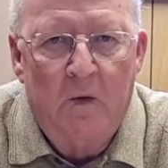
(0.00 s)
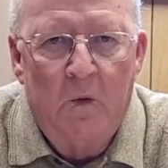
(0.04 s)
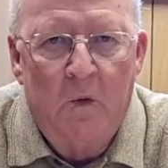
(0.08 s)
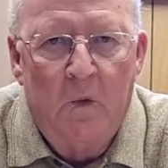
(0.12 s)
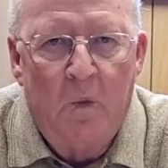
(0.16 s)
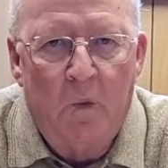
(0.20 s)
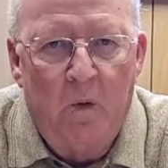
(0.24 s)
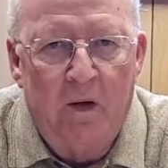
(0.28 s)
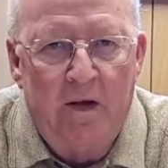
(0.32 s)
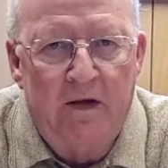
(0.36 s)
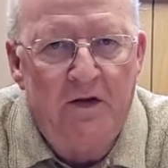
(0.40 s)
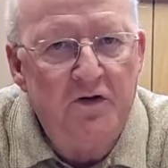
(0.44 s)

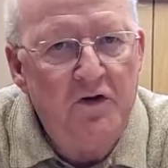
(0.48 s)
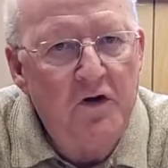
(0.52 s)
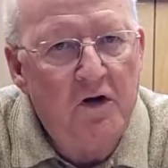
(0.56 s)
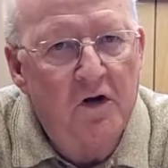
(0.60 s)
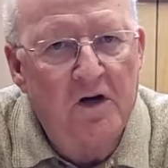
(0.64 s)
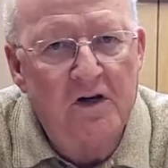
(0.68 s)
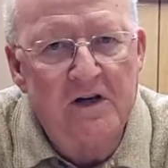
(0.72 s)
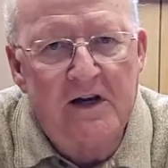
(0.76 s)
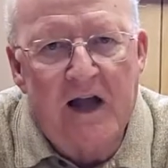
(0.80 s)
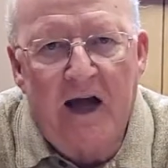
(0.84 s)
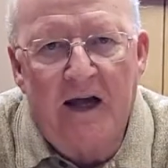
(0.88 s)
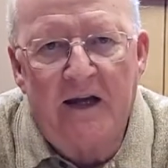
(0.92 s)
when
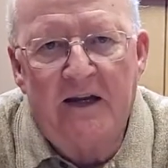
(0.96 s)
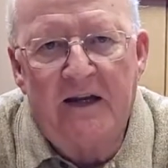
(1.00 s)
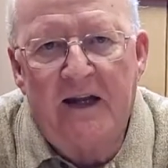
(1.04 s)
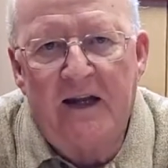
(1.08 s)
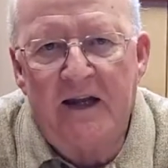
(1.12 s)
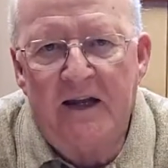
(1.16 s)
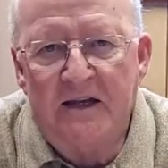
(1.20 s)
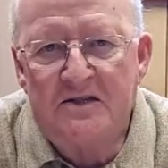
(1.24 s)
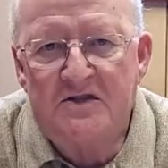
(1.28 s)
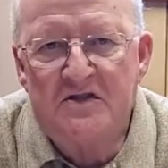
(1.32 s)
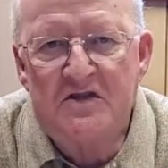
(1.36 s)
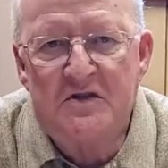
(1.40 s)
you're not
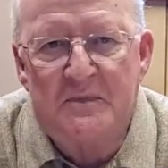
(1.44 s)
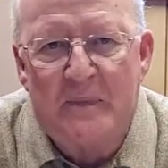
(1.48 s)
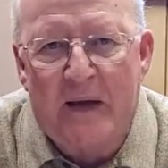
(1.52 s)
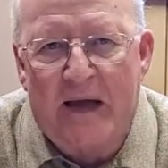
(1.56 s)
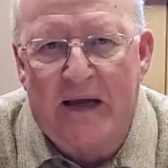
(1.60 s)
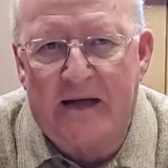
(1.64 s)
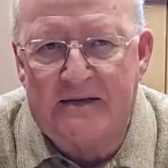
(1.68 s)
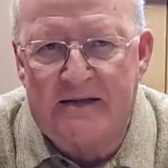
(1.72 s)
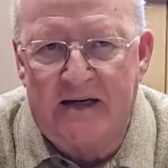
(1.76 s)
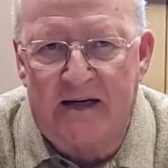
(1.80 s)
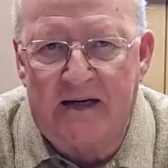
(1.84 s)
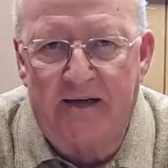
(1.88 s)

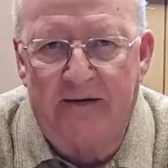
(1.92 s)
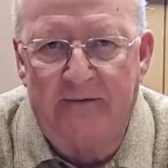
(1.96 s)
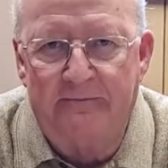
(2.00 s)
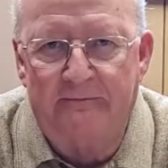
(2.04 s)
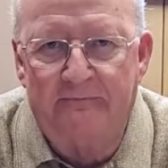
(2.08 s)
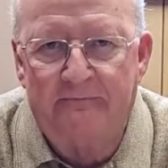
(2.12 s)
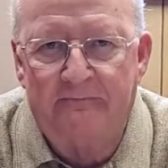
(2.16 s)
expecting,